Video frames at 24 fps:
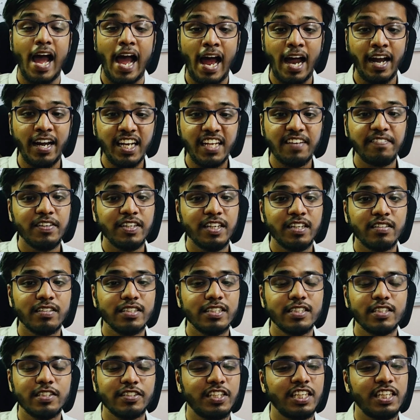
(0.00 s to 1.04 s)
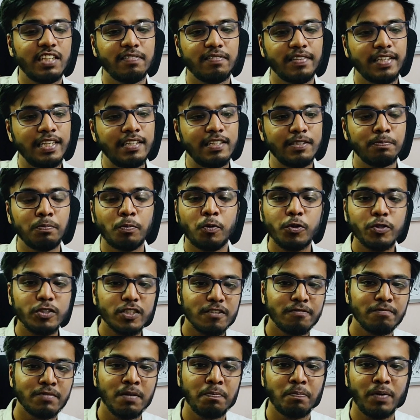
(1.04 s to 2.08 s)
and even in these 3 weeks,
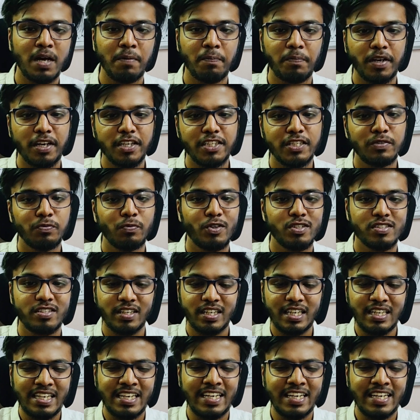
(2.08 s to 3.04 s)
most of my preparation was